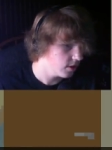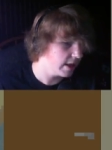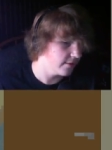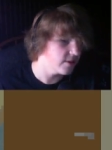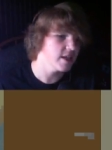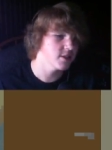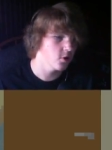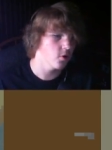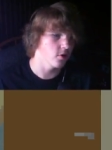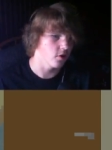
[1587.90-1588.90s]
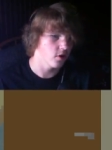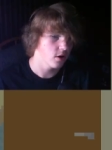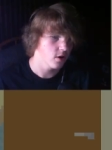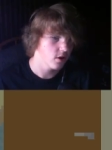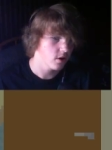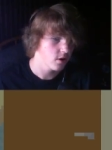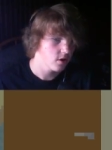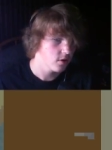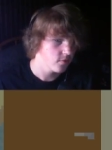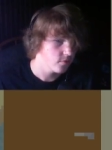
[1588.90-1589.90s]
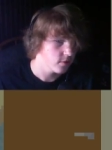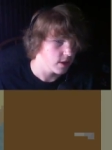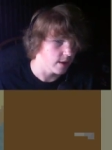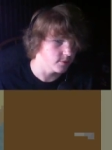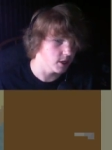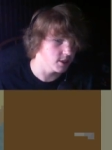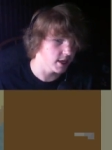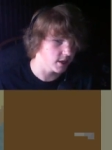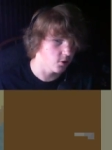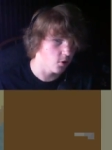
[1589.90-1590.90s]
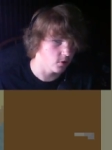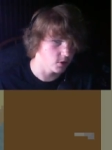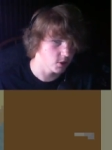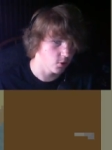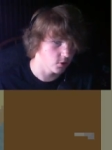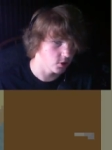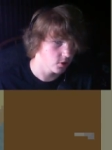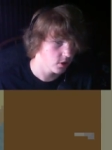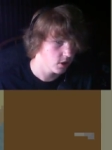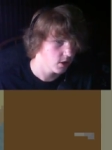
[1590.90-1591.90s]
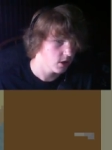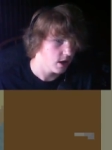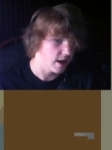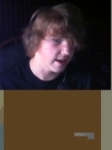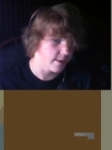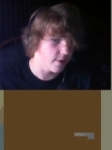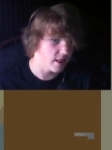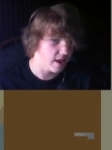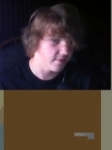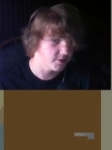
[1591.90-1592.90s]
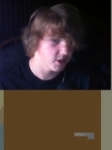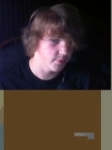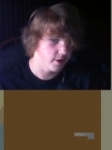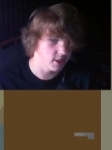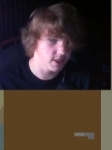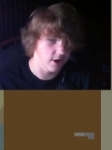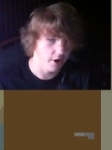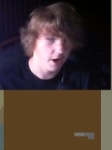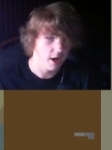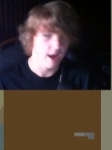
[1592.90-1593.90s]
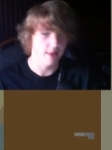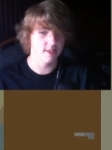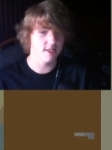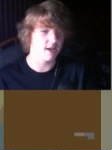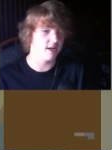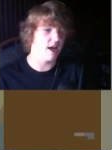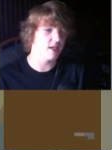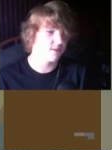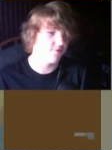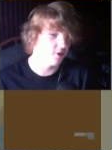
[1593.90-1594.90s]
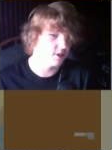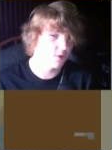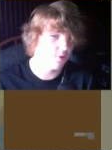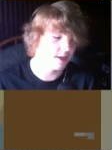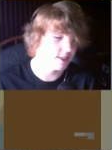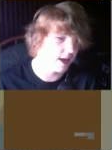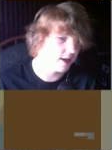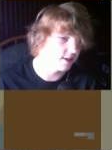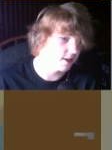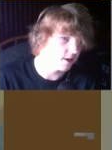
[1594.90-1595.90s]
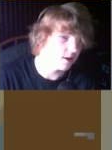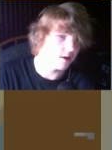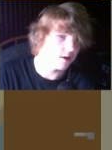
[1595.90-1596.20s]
Leave, that's an order. I'm done taking orders, soldier. I gave my life to the military. At least I can ask for is the right to end it.